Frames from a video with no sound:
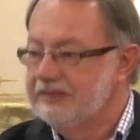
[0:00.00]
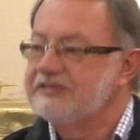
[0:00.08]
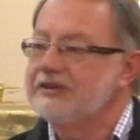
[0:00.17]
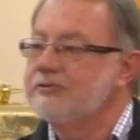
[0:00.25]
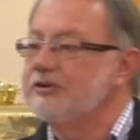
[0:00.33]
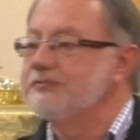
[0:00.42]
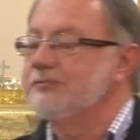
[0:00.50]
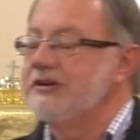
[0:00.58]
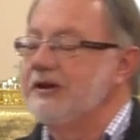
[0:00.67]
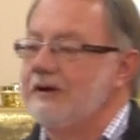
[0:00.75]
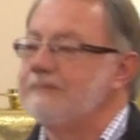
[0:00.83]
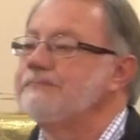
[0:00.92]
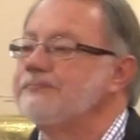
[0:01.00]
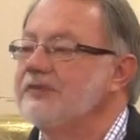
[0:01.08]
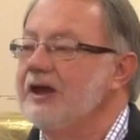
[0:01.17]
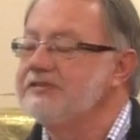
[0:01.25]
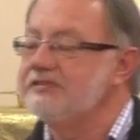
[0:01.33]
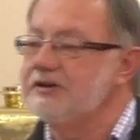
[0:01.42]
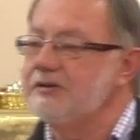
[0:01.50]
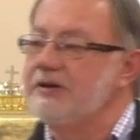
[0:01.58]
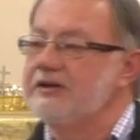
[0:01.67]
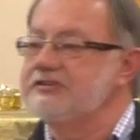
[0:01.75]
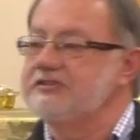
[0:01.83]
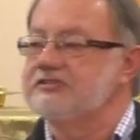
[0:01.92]
Think with me now. I think
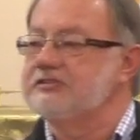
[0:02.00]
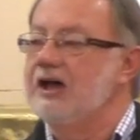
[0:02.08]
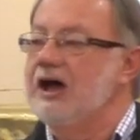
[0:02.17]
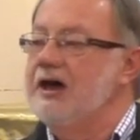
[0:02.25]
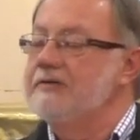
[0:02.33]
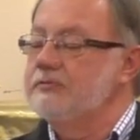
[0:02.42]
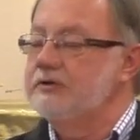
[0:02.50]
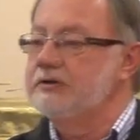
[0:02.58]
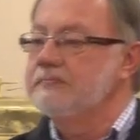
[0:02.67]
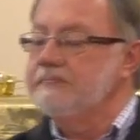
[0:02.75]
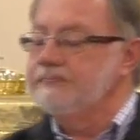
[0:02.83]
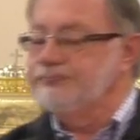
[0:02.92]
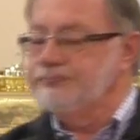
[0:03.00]
about this a lot when